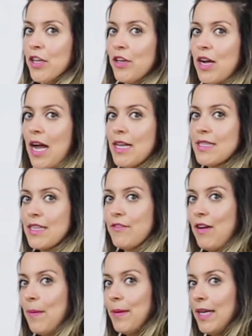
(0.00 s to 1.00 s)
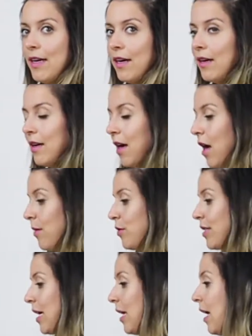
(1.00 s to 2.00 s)
you guys, if I'm here, I'm
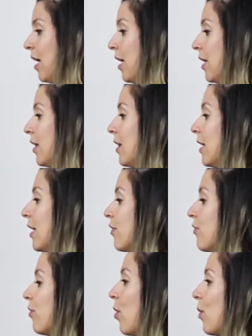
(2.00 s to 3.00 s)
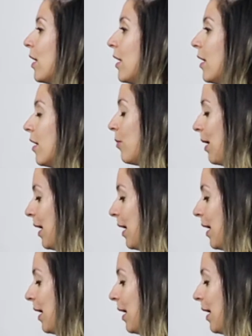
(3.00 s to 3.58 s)
just gonna lean forward a little